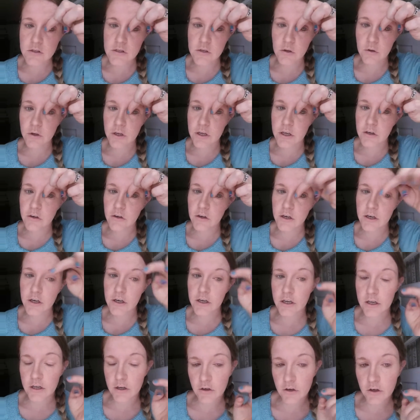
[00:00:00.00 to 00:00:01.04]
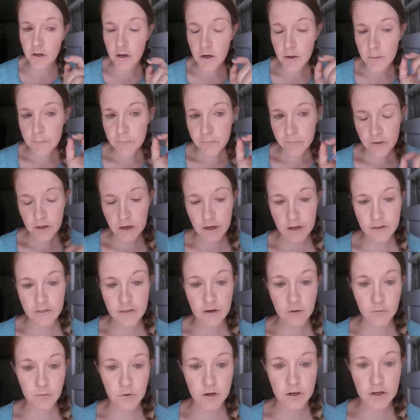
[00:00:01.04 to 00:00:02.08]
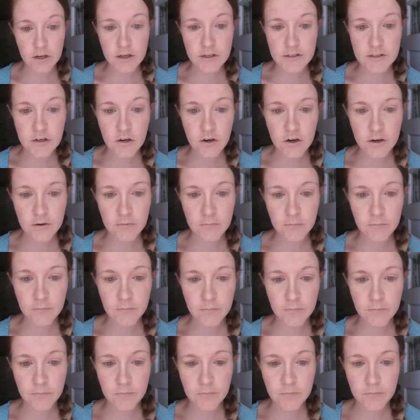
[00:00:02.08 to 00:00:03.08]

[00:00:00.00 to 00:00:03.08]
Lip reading: So here and here, and then we're going to get started. So